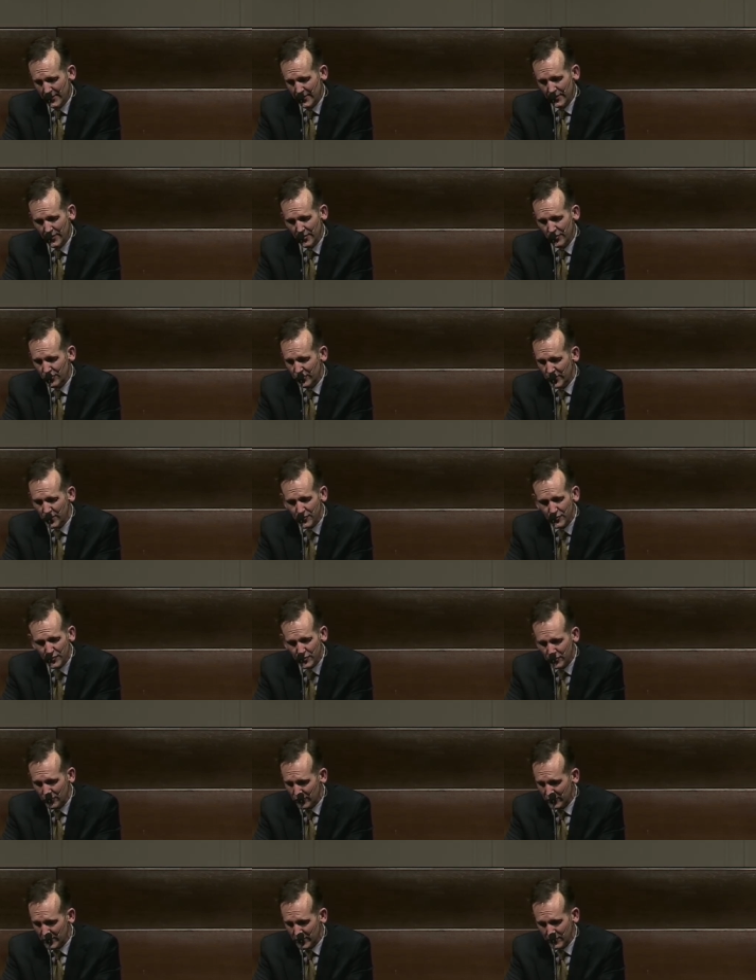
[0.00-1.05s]
then the
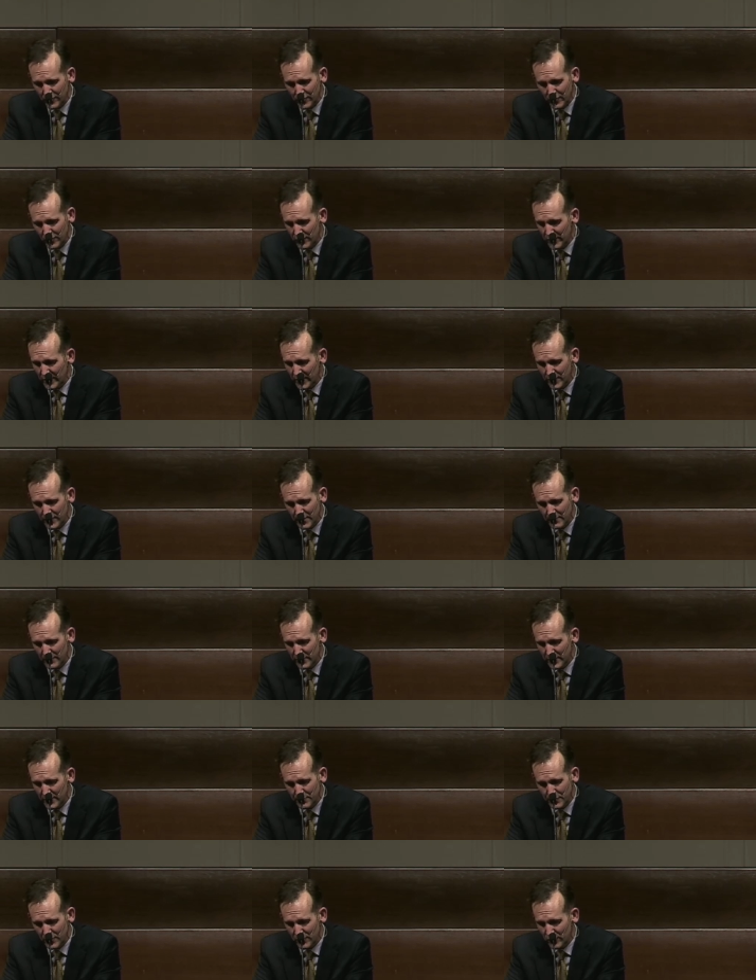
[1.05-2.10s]
selfish self is nothing
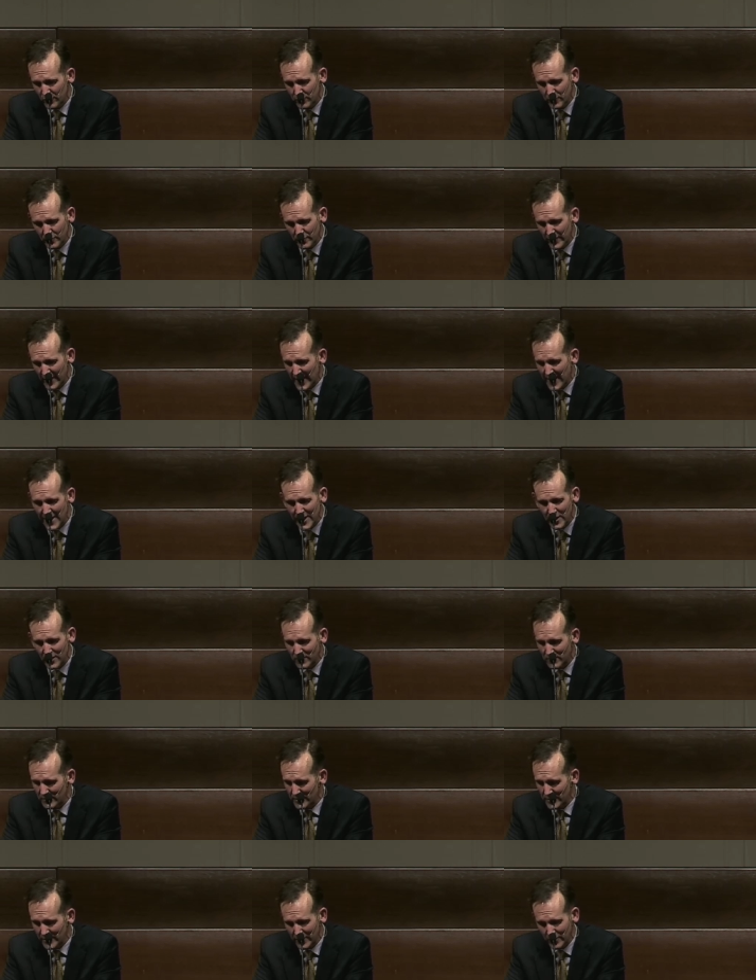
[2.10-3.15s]
but a principle of
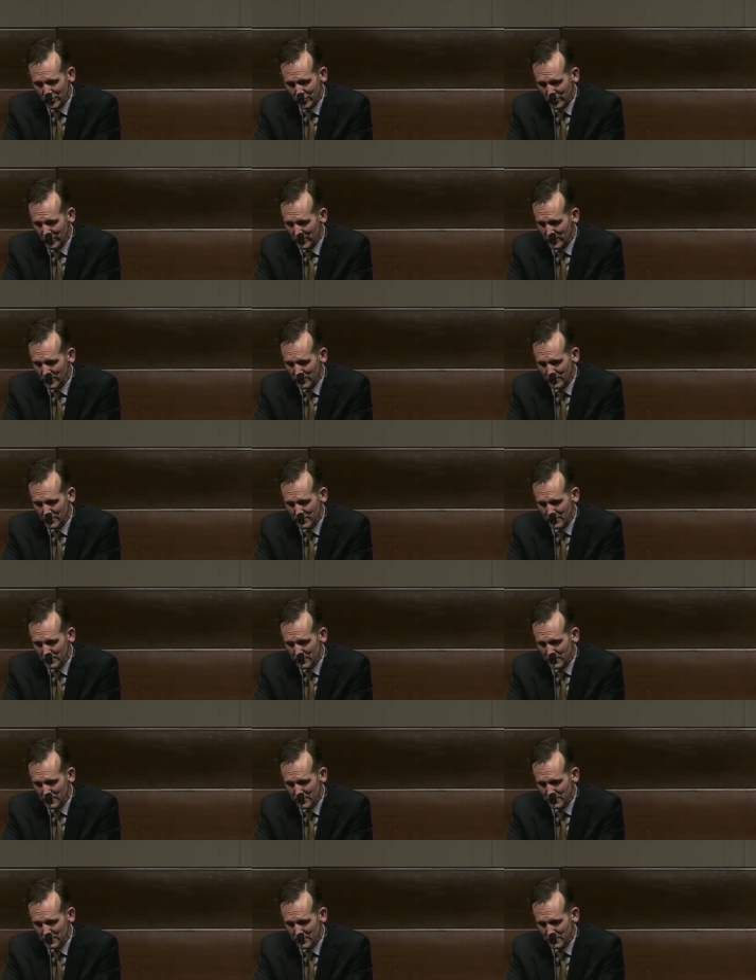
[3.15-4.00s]
hell in our soul.